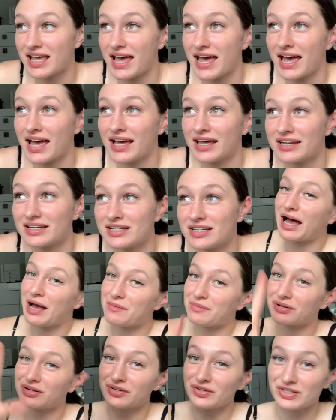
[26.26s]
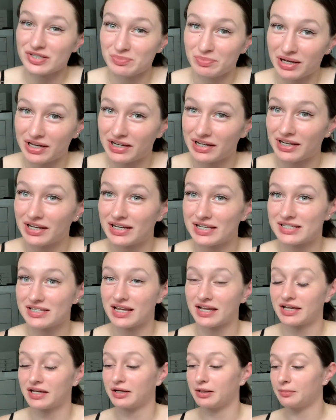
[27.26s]
and i'm gonna explain it in a
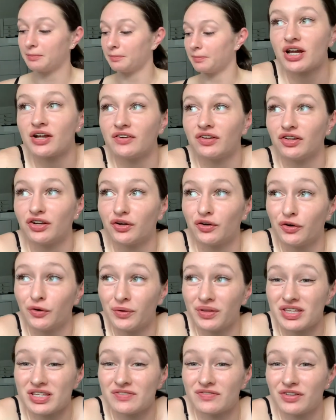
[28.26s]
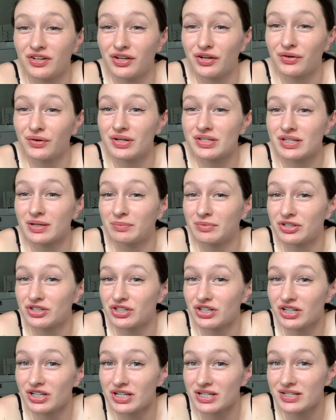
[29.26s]
second i really don't know what this video is i'm
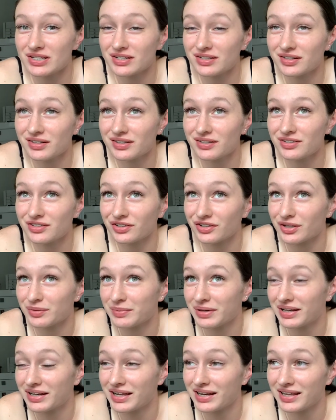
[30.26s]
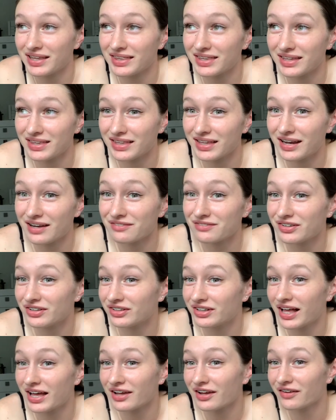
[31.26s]
literally just gonna document anything that i feel
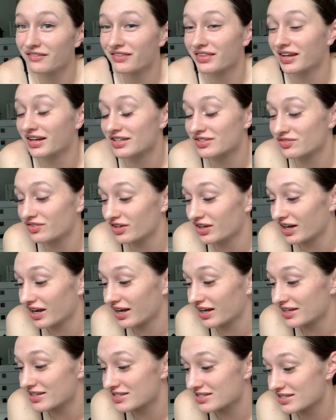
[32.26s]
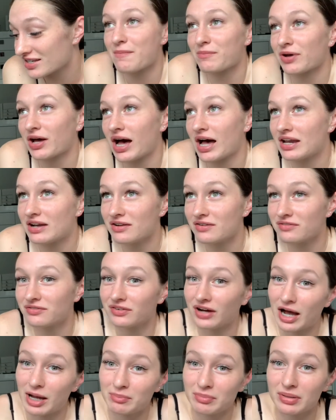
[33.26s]
like over the next few days i'm kind of
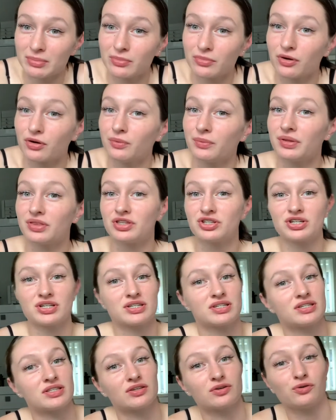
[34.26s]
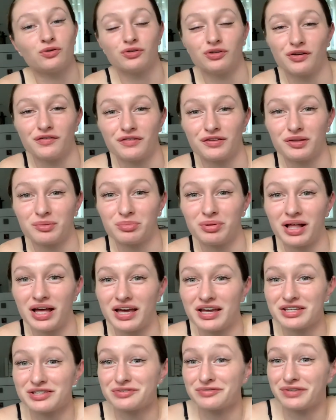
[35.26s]
vibing more with just the all over the
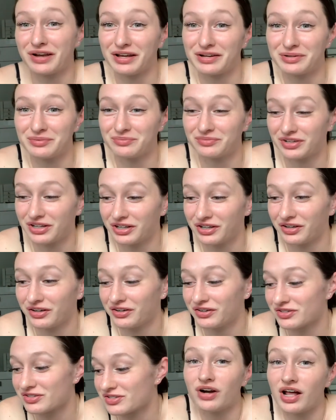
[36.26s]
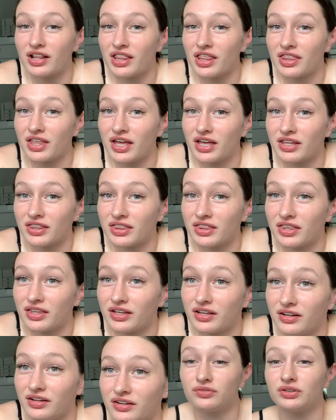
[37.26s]
place random videos rather than
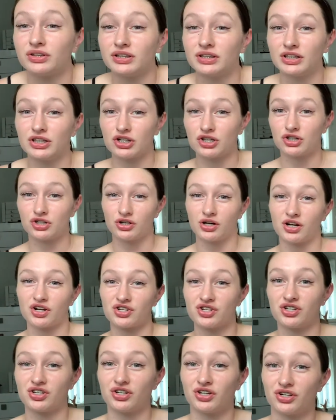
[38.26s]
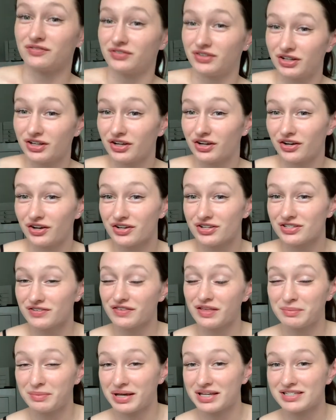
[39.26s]
the really structured videos if
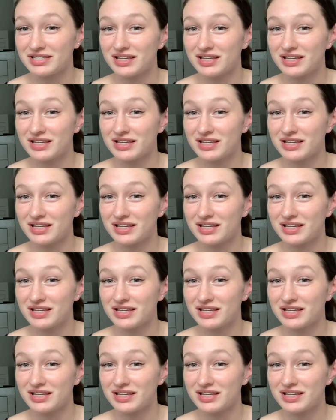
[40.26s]
that makes